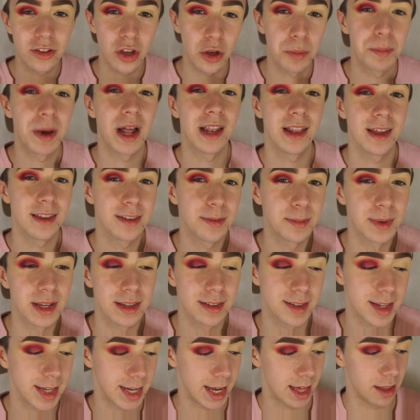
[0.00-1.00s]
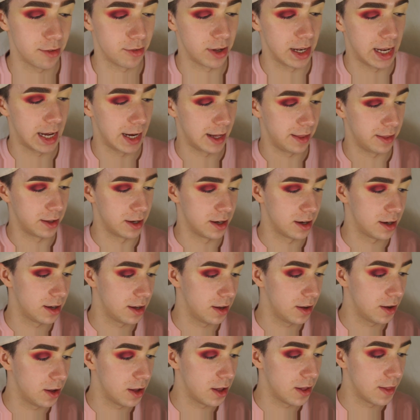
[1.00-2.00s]
two palettes mixed together are like the
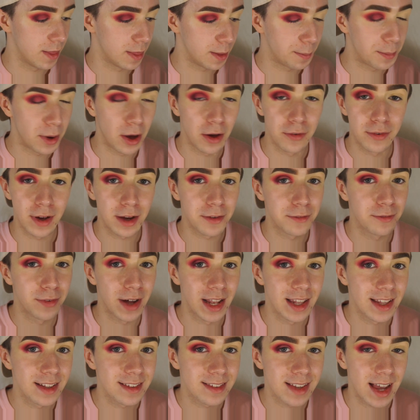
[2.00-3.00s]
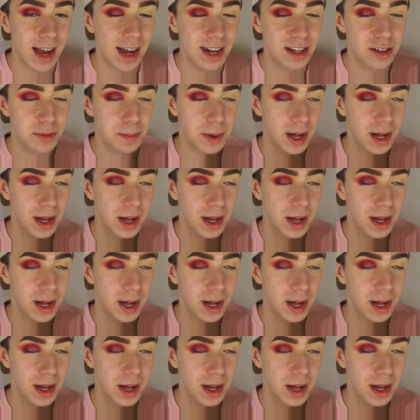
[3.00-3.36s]
perfect Valentine's